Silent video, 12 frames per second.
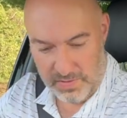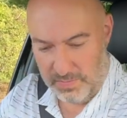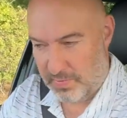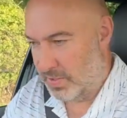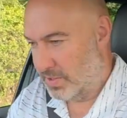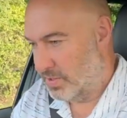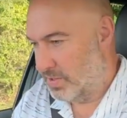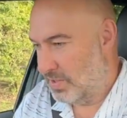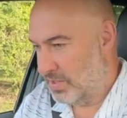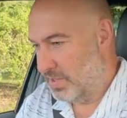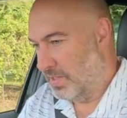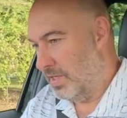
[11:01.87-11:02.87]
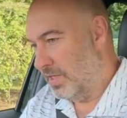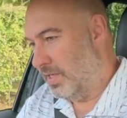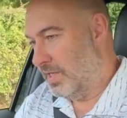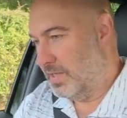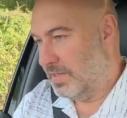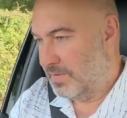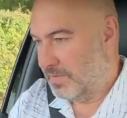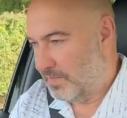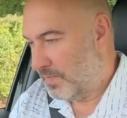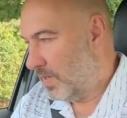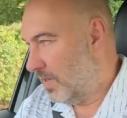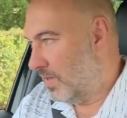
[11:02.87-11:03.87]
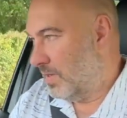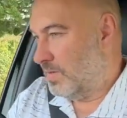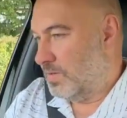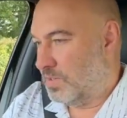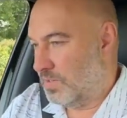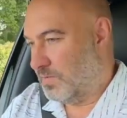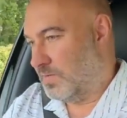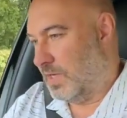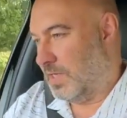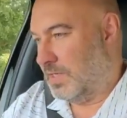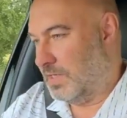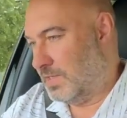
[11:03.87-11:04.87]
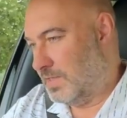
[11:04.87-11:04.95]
press GTE, which I've done.